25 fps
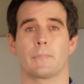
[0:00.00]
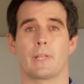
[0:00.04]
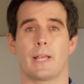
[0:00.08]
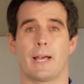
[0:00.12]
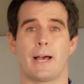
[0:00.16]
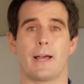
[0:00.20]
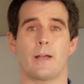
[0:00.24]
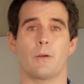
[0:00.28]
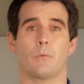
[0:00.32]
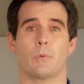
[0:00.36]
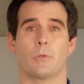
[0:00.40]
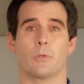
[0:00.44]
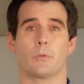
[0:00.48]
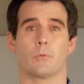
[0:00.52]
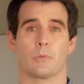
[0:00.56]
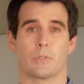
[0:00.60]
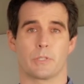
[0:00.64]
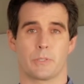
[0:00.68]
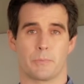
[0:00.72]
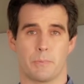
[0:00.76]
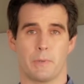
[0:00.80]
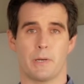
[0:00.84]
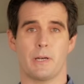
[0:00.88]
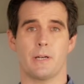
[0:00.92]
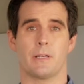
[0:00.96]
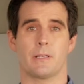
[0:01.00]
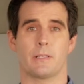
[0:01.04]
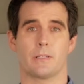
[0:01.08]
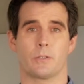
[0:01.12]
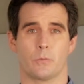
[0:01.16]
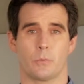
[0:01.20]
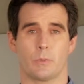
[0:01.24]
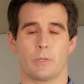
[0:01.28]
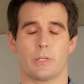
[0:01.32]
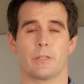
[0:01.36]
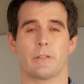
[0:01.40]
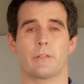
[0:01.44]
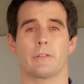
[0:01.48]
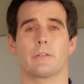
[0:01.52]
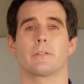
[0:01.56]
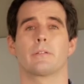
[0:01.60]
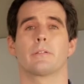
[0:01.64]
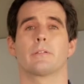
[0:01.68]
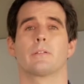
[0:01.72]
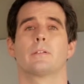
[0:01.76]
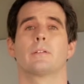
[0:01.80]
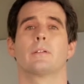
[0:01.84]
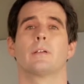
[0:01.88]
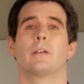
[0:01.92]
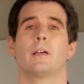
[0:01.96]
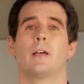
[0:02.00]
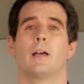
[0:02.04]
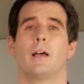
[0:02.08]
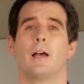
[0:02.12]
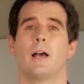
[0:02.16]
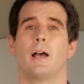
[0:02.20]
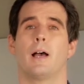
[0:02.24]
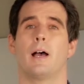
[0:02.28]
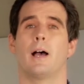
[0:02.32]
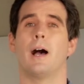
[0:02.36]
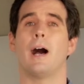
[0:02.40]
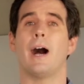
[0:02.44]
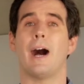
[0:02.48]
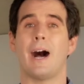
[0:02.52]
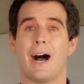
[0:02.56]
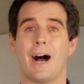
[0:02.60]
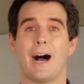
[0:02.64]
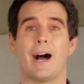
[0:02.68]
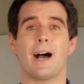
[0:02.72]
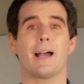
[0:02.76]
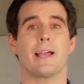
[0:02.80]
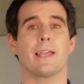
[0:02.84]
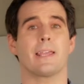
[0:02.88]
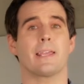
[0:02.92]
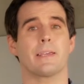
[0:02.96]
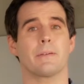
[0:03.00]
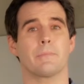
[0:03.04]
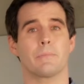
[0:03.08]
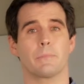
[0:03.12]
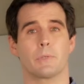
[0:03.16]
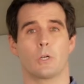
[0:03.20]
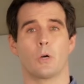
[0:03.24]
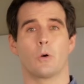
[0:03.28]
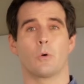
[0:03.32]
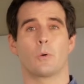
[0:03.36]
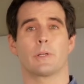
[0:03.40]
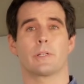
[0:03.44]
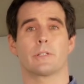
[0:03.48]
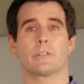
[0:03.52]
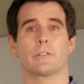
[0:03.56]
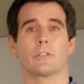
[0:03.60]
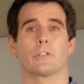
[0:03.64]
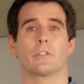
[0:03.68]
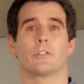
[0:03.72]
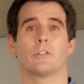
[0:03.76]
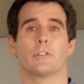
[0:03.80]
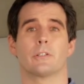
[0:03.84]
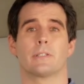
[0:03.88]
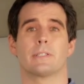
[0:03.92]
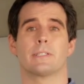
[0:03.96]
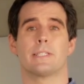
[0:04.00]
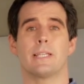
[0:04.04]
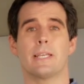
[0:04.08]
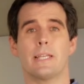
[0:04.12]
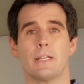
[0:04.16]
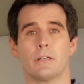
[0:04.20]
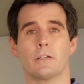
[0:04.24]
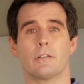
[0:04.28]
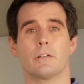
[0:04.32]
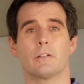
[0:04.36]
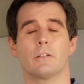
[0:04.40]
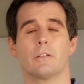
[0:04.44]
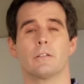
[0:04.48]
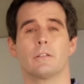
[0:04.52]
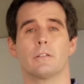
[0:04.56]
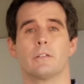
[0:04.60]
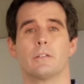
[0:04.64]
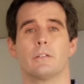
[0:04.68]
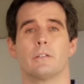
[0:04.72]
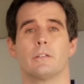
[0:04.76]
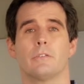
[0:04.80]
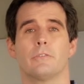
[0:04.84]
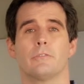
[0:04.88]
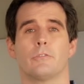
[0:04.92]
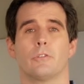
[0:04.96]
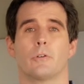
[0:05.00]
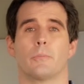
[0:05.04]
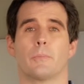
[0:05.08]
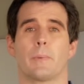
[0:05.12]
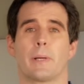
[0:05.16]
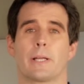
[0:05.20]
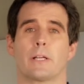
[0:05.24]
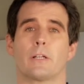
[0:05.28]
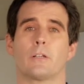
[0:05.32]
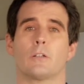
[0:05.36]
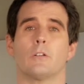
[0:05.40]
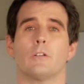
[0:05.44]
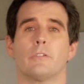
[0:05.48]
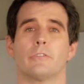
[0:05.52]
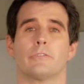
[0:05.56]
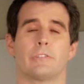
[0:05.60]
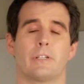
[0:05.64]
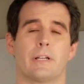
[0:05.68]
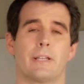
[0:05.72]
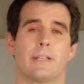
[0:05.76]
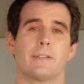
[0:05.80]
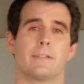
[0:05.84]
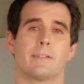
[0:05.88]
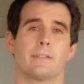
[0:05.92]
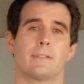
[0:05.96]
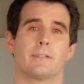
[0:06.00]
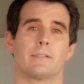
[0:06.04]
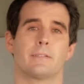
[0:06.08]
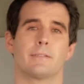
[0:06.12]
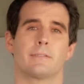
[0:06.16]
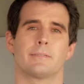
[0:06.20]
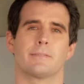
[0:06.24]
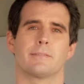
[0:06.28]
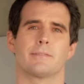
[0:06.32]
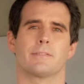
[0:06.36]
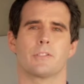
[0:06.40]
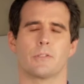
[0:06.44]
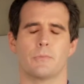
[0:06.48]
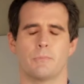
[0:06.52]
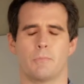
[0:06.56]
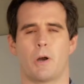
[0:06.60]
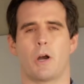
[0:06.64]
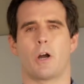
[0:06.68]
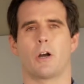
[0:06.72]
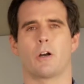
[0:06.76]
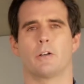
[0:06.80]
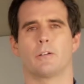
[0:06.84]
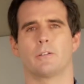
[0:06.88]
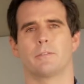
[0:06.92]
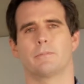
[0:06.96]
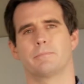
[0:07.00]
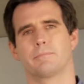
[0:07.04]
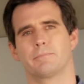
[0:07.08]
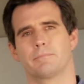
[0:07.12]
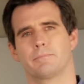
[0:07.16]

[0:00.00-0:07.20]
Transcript: I would respond with, "I am going to cook dinner for my girlfriend tomorrow."